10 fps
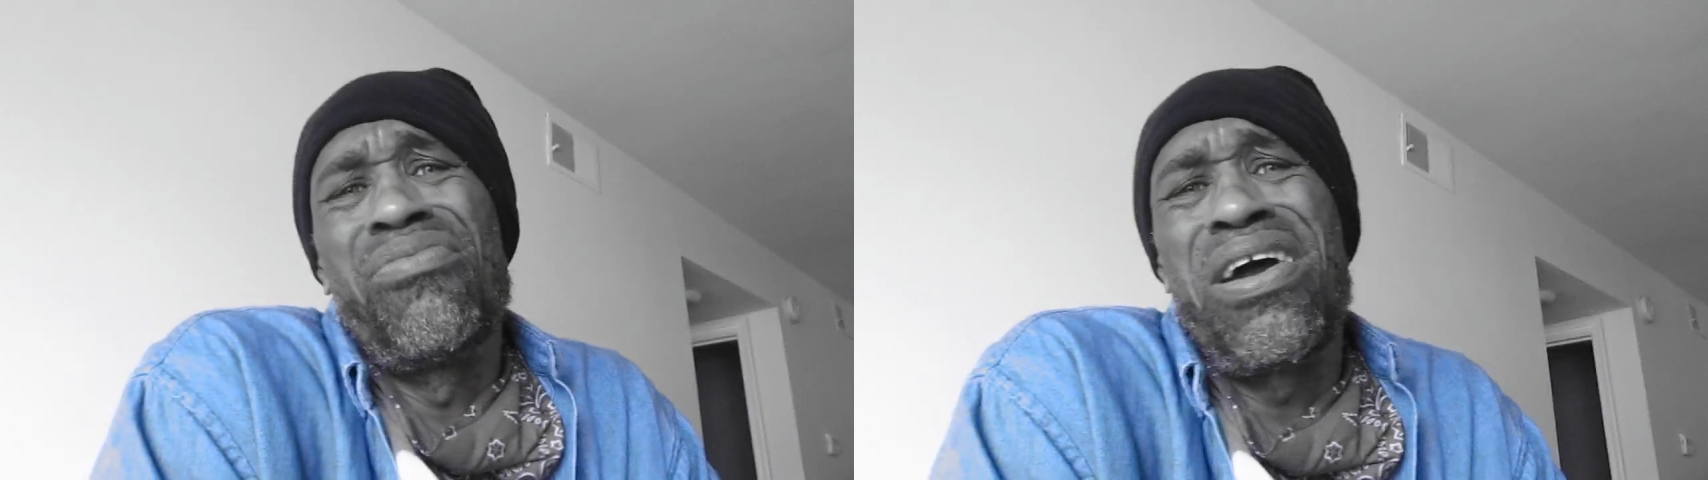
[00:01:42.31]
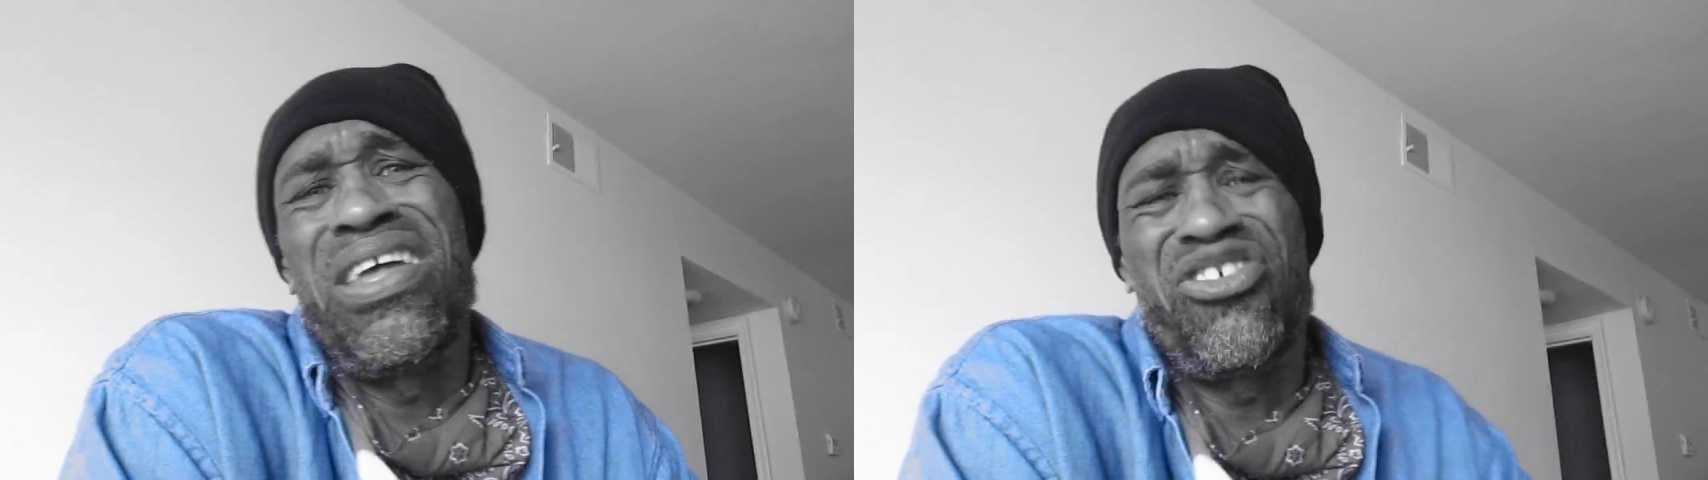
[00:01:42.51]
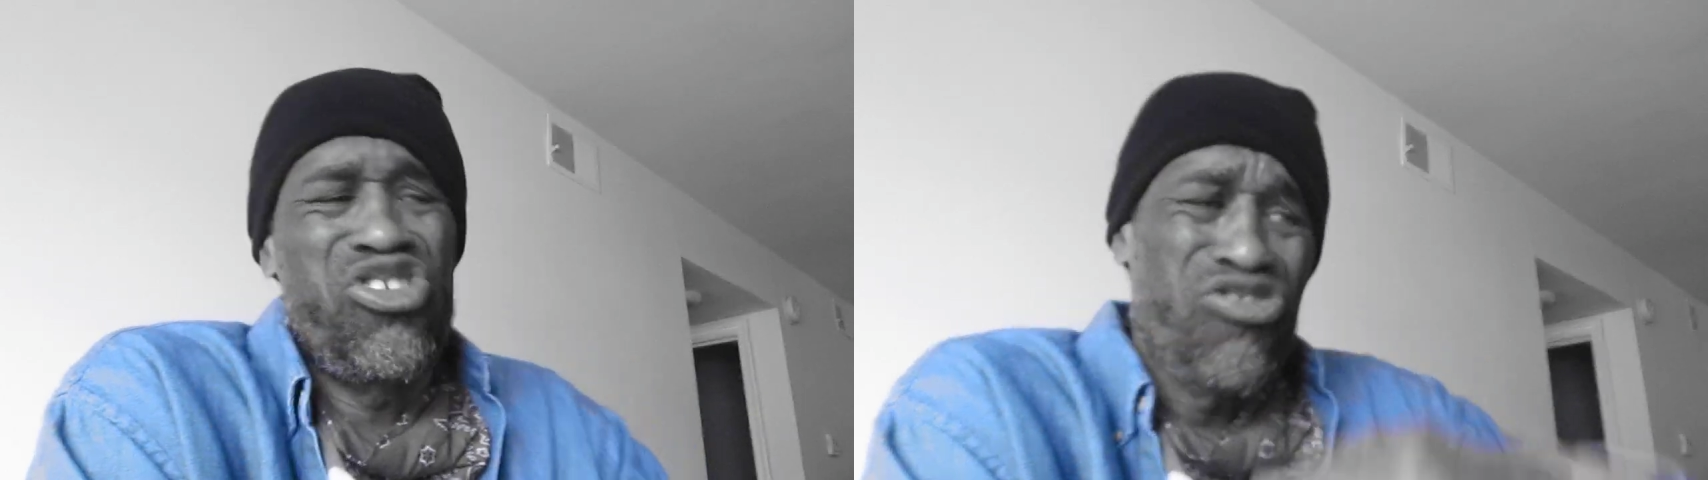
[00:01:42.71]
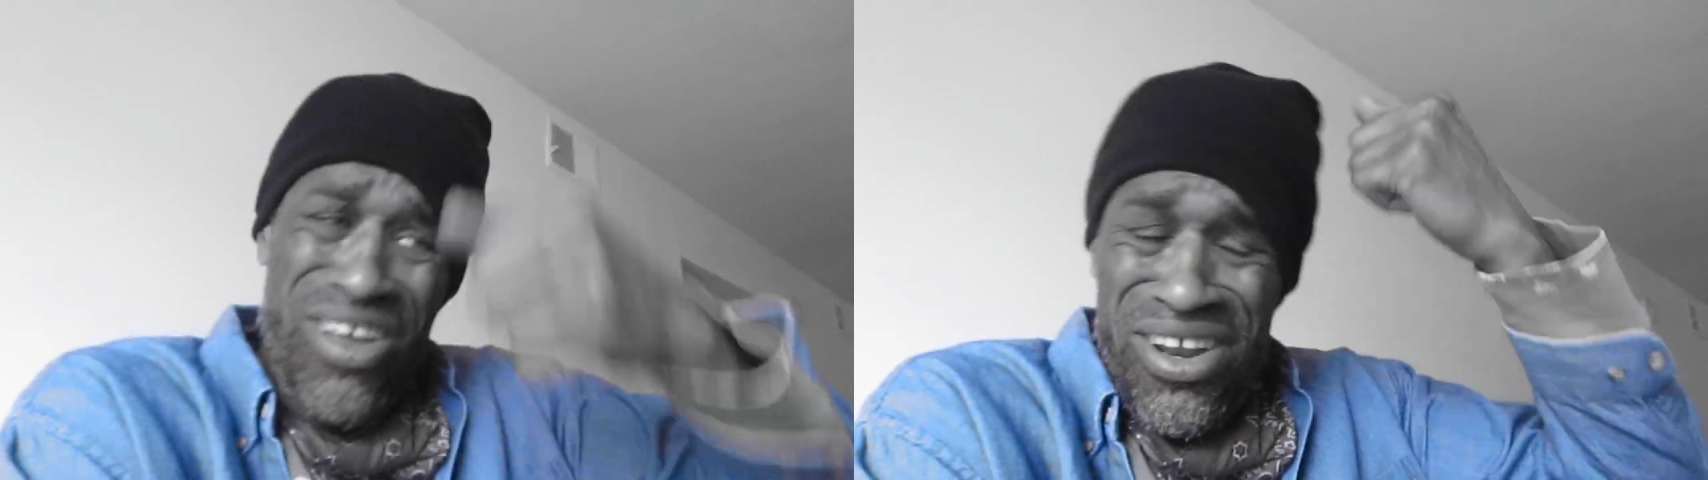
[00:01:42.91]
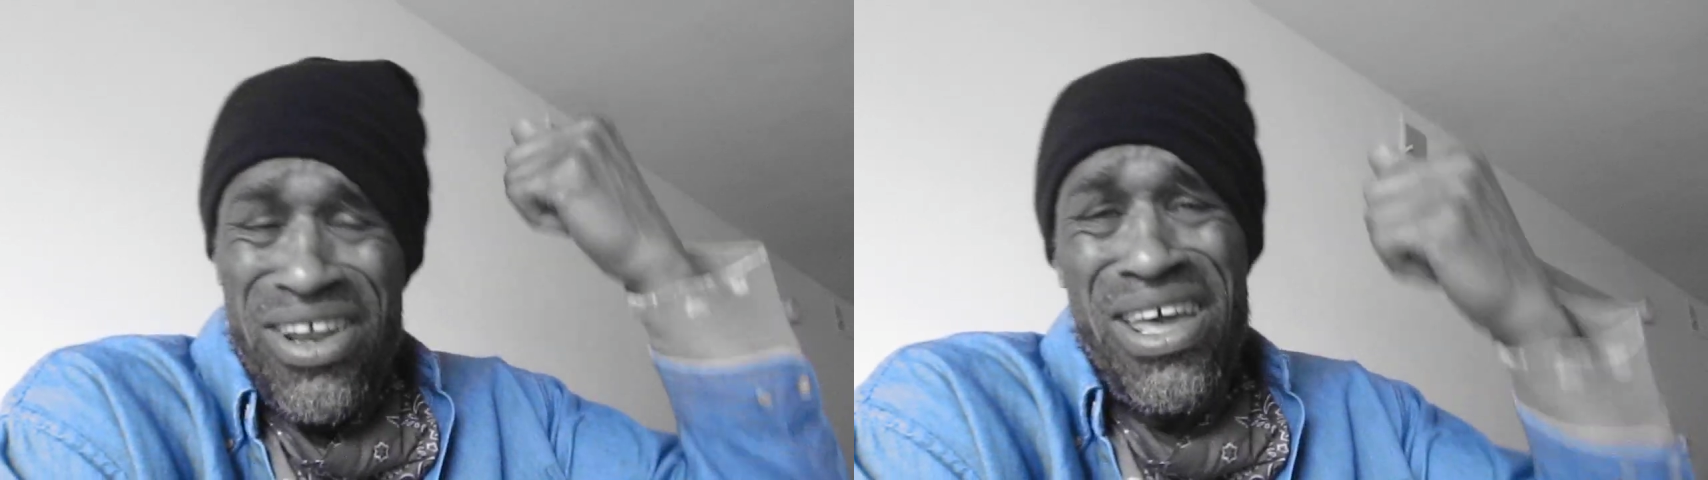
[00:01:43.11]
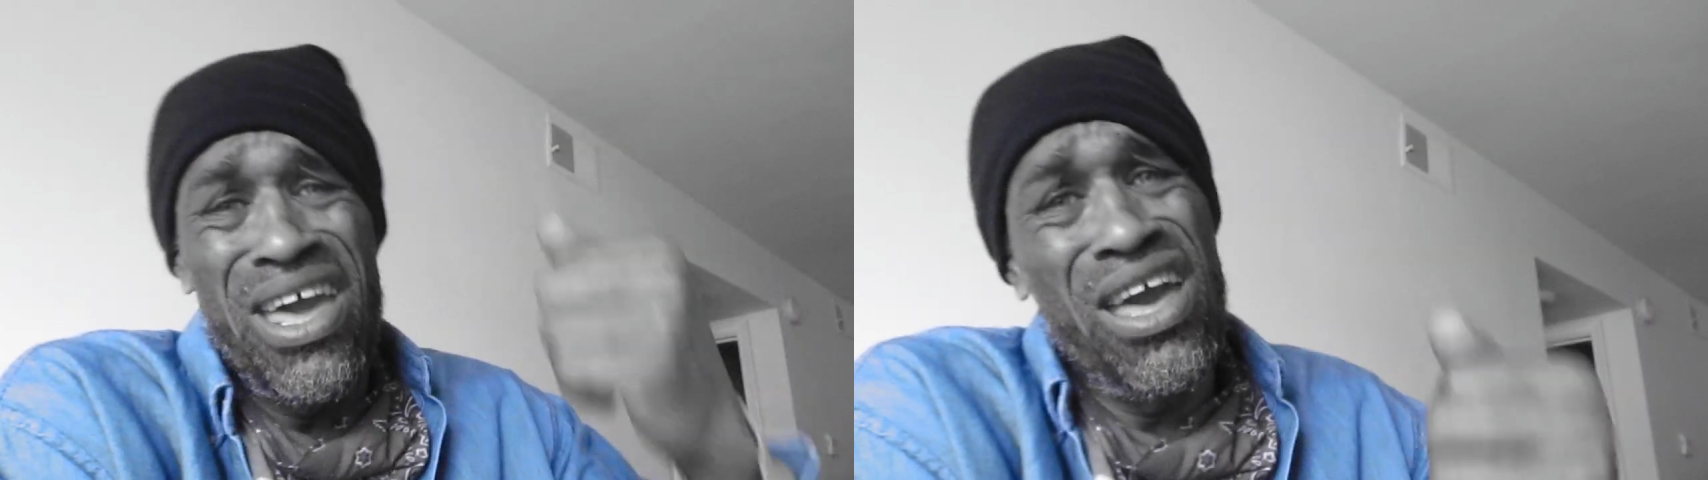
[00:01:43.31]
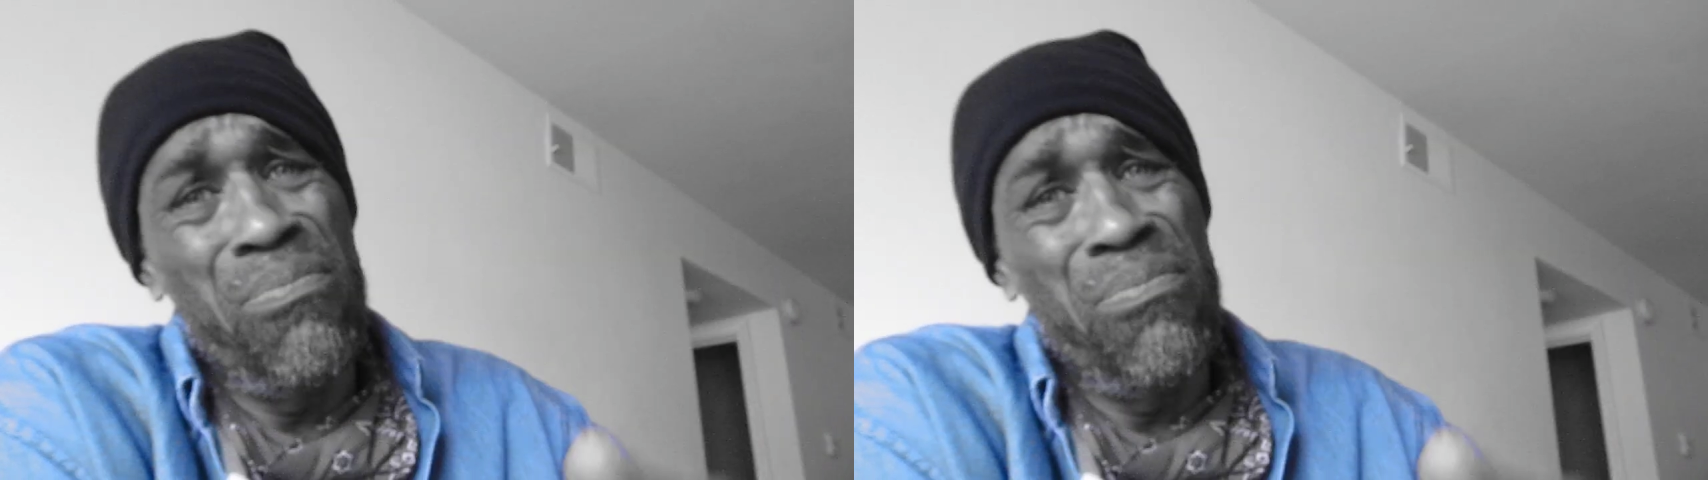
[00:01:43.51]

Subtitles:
around here straightening their hair,